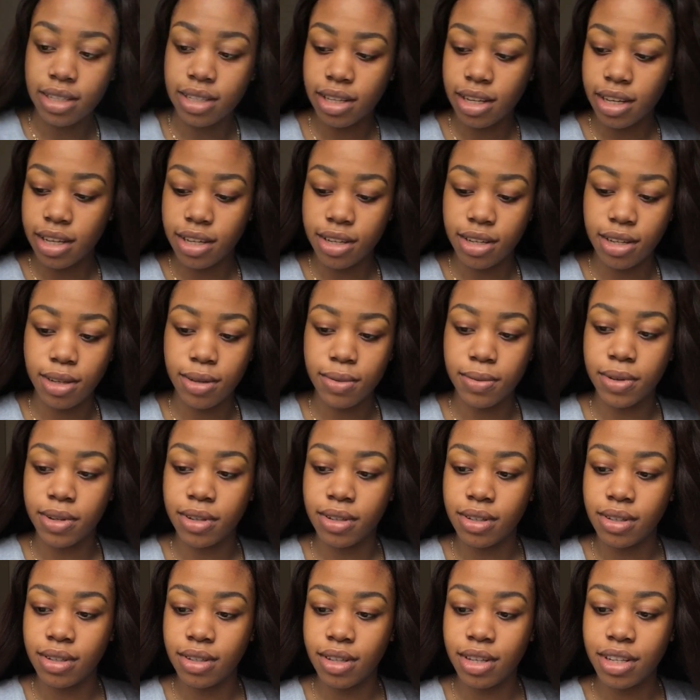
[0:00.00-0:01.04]
to get a new
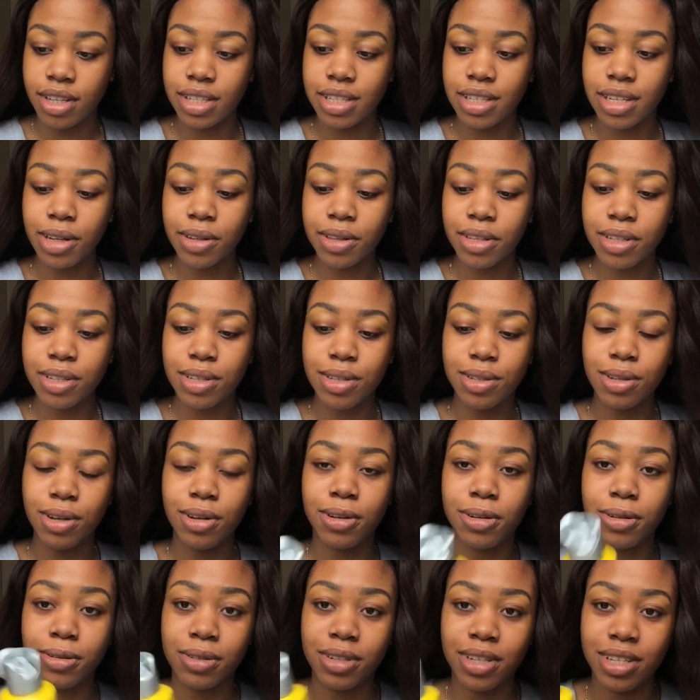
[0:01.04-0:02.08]
one. You can tell this is
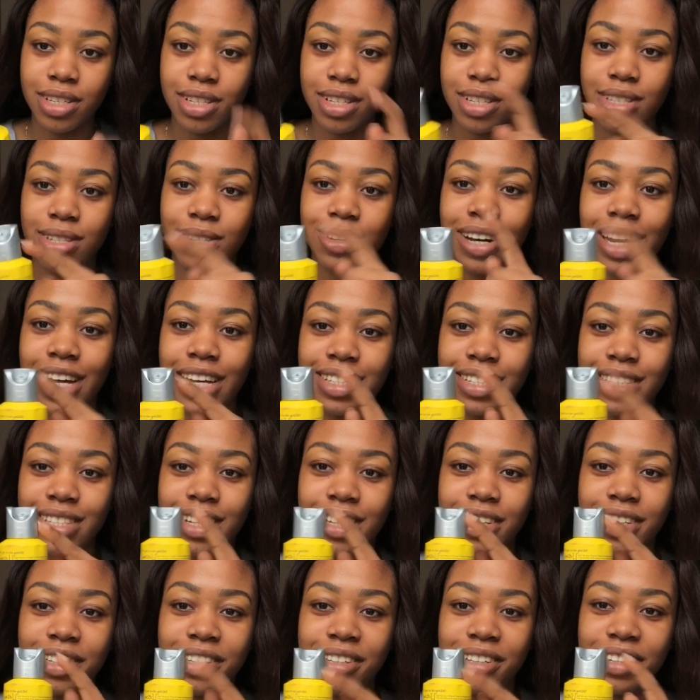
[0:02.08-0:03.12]
old because it still has
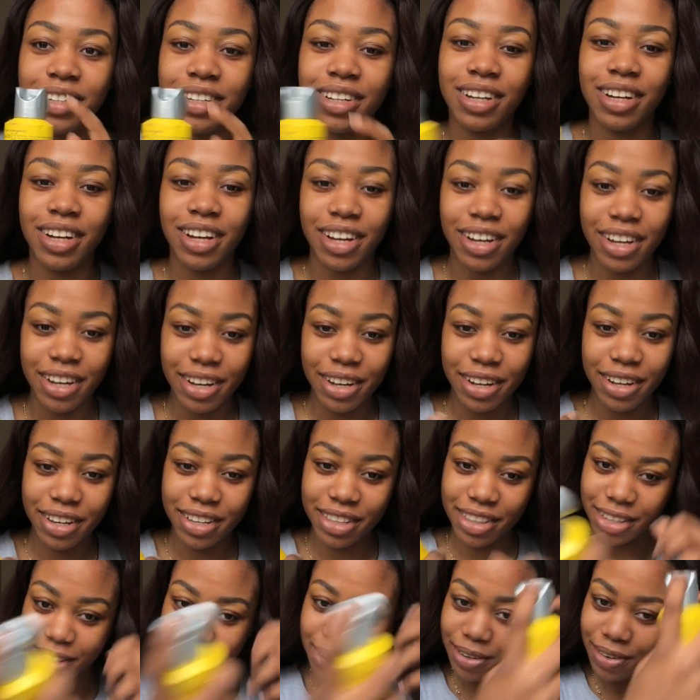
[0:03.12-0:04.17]

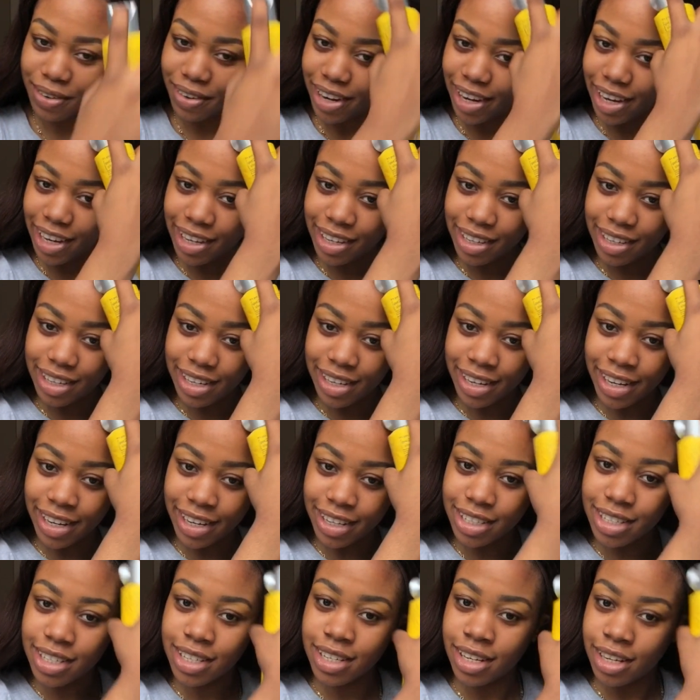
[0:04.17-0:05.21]
the grey
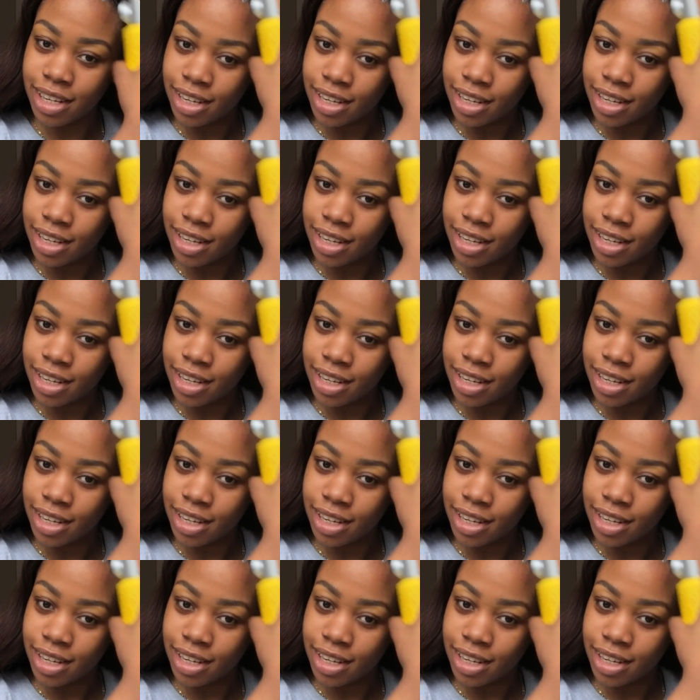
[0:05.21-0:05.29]
lid,